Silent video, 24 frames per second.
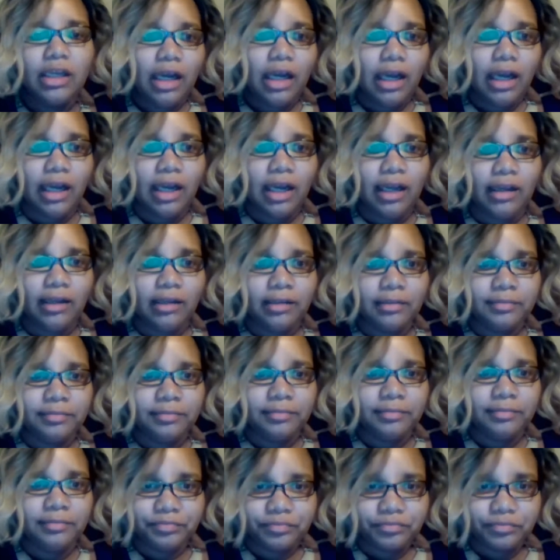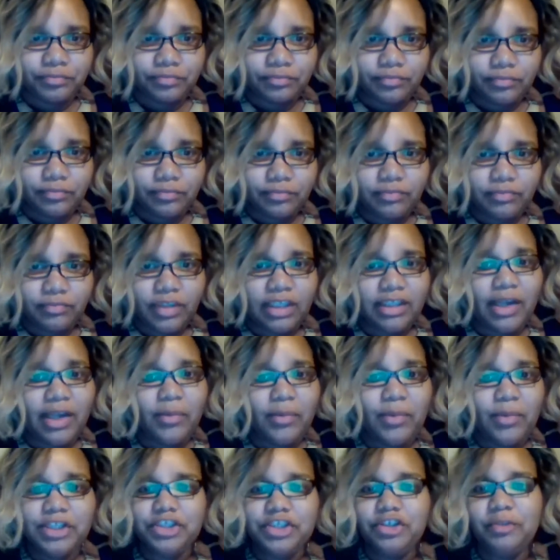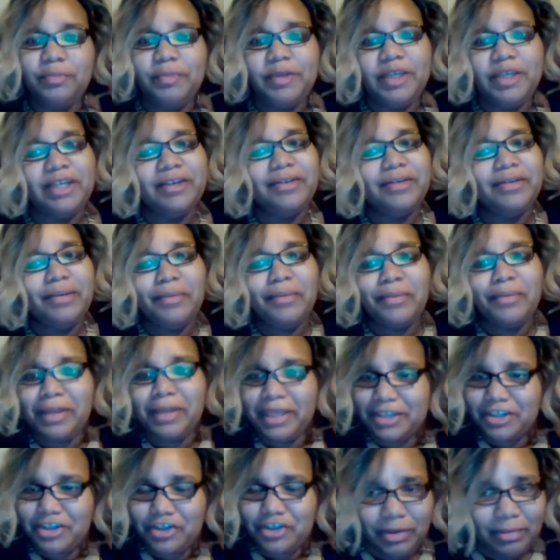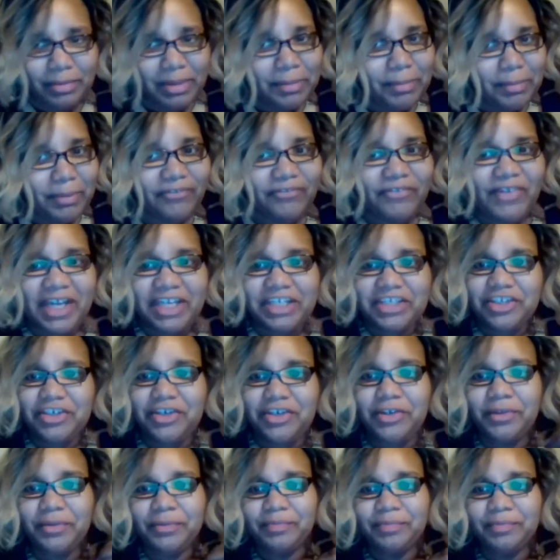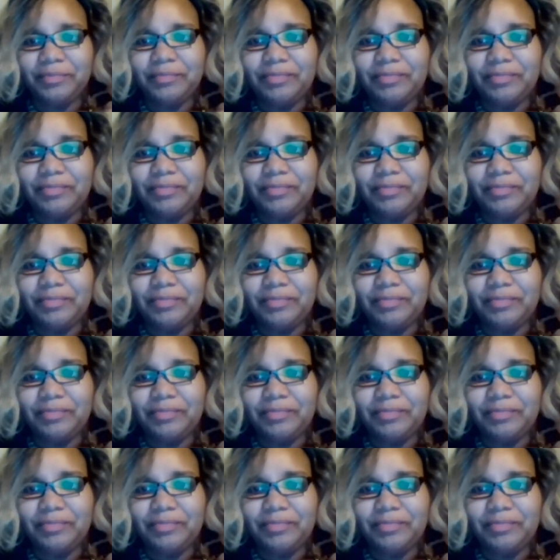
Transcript: They want you to be extremely professional.